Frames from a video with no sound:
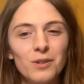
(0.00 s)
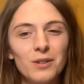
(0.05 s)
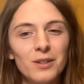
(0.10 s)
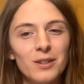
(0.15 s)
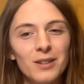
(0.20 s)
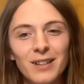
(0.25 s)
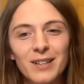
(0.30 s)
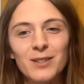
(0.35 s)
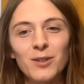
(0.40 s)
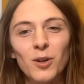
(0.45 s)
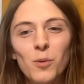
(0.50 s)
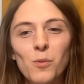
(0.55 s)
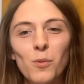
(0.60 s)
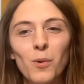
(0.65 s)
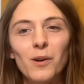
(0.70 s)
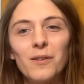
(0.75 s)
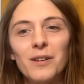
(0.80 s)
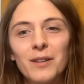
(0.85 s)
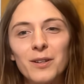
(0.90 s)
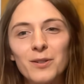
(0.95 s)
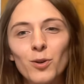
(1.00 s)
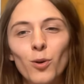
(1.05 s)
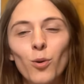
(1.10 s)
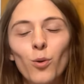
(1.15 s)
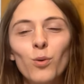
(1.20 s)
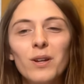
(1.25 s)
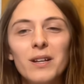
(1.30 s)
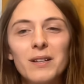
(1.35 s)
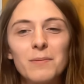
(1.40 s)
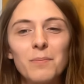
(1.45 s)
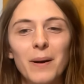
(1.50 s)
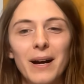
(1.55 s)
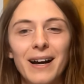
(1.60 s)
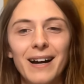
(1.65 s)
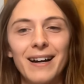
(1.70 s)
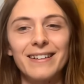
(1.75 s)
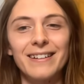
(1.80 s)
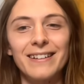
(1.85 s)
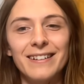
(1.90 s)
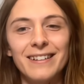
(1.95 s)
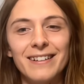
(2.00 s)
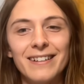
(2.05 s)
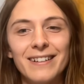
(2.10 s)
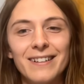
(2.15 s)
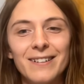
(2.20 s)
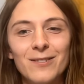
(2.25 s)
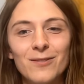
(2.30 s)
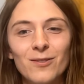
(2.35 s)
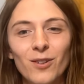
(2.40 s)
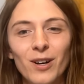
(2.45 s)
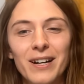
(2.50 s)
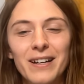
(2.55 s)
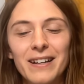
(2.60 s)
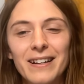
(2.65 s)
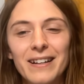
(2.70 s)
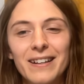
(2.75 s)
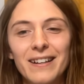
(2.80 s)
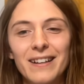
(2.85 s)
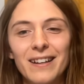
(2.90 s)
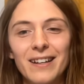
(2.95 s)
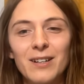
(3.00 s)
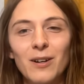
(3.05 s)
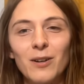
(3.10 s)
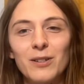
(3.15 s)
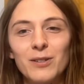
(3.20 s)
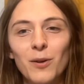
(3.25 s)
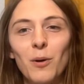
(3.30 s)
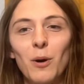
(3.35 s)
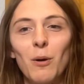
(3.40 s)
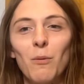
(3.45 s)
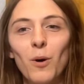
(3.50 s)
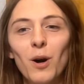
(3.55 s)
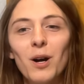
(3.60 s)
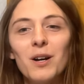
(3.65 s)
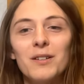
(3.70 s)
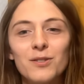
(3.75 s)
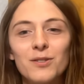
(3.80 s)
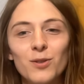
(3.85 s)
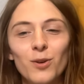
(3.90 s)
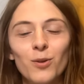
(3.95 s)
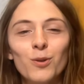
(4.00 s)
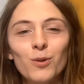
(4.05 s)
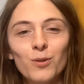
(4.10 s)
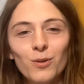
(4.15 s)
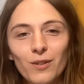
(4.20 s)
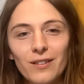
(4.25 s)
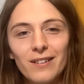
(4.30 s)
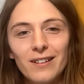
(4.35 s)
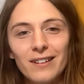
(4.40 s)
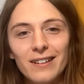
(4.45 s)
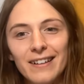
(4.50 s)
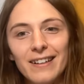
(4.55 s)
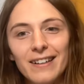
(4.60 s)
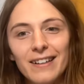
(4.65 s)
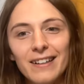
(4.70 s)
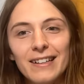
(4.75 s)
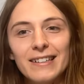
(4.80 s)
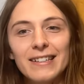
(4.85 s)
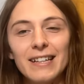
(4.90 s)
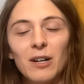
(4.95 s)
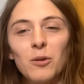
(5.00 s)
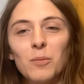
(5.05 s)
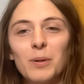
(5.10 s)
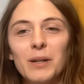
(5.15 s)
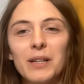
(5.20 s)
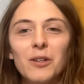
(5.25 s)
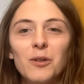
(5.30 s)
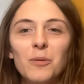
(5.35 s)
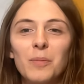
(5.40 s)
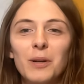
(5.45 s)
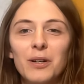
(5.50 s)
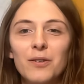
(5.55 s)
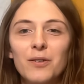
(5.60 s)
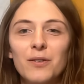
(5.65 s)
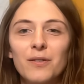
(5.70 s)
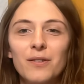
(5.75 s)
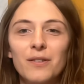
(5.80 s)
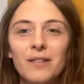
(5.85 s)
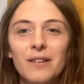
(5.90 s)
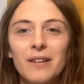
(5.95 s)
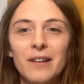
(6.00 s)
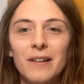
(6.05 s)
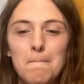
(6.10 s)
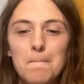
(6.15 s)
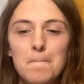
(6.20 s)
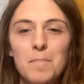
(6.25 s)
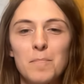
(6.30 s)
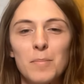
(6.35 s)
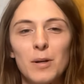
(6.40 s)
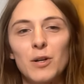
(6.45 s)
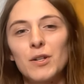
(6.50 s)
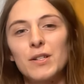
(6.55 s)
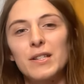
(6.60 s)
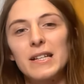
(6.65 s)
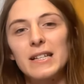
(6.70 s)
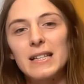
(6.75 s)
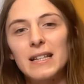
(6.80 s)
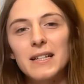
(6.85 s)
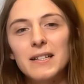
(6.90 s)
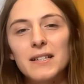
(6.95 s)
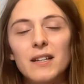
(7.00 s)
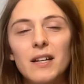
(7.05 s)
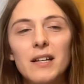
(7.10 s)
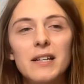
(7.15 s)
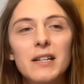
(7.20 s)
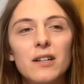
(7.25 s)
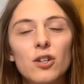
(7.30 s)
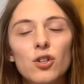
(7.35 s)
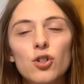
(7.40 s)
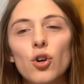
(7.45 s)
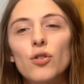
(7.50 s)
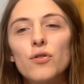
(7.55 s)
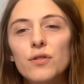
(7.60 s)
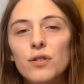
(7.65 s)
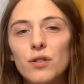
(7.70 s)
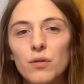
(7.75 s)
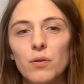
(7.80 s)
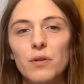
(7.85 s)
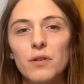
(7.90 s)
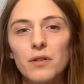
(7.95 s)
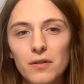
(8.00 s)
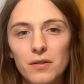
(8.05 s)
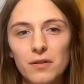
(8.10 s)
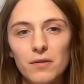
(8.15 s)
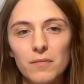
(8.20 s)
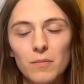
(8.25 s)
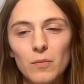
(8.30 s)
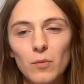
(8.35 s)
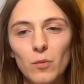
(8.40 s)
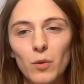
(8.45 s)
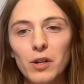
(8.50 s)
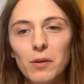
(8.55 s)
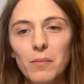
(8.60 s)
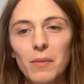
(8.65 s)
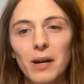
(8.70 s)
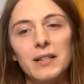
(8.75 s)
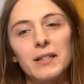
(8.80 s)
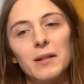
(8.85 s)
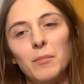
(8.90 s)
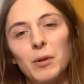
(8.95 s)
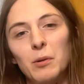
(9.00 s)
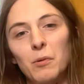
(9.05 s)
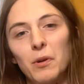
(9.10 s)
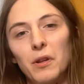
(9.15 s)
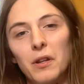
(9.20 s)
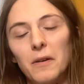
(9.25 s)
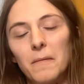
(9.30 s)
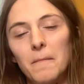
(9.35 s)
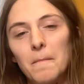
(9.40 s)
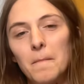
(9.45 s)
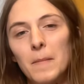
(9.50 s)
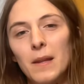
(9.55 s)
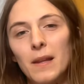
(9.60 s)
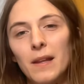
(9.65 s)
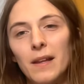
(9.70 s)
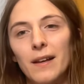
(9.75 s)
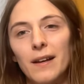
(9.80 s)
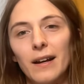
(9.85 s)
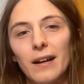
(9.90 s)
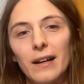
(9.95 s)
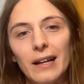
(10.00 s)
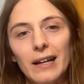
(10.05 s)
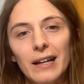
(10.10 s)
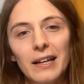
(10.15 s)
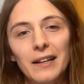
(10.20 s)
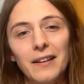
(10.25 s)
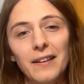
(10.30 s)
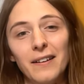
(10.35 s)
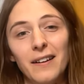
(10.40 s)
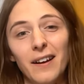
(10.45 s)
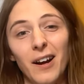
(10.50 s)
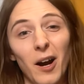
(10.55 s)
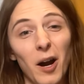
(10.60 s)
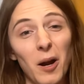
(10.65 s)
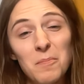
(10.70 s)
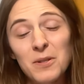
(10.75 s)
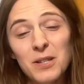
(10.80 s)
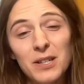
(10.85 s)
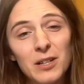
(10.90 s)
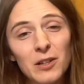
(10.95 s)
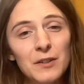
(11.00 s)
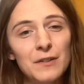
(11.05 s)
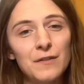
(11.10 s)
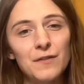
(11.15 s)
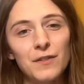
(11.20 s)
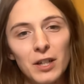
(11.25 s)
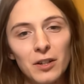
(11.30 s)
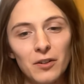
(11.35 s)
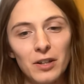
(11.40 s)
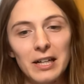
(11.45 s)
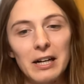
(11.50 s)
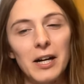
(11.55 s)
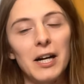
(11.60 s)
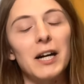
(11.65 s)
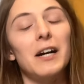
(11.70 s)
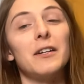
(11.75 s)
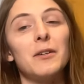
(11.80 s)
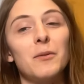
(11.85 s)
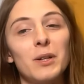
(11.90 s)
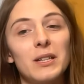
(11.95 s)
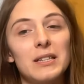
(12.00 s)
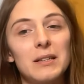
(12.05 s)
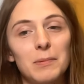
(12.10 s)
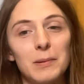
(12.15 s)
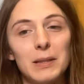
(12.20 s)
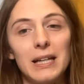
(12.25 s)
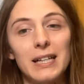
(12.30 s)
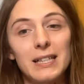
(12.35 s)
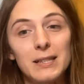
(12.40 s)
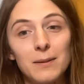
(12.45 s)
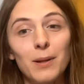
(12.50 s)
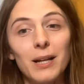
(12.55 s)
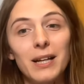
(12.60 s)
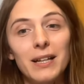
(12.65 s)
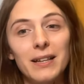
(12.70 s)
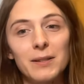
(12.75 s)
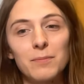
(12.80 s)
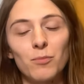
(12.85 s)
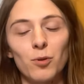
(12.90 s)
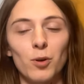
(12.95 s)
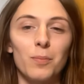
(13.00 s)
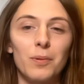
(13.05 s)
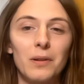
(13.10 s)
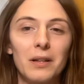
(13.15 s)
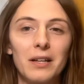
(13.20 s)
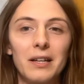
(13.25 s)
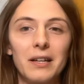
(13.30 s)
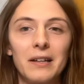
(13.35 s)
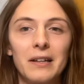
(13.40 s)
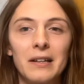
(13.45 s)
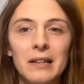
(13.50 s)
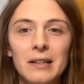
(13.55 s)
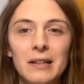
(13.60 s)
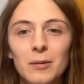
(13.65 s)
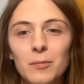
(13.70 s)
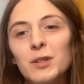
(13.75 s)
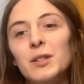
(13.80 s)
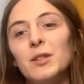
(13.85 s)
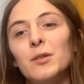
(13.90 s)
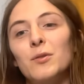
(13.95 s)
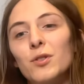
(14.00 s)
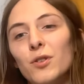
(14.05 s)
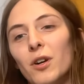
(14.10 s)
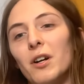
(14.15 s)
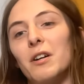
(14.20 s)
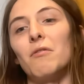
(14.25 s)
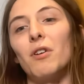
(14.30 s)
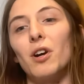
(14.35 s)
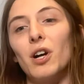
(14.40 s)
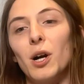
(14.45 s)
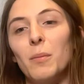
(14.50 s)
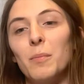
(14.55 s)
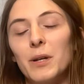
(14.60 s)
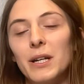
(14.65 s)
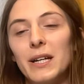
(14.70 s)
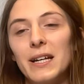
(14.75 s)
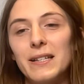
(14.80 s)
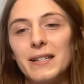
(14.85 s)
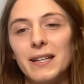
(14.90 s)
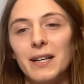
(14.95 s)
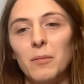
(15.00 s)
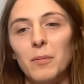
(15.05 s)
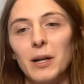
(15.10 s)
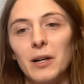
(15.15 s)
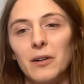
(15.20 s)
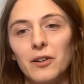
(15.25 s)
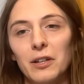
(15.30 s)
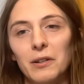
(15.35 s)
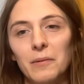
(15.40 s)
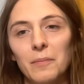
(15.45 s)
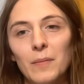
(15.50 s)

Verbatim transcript: Like, don't worry, the tool is bad, right? like, so a worse tool is helping you because because there's less like consequence when you make something with it. And I'm still figuring out how to ex explain this properly. I'm still trying to write up an essay about it.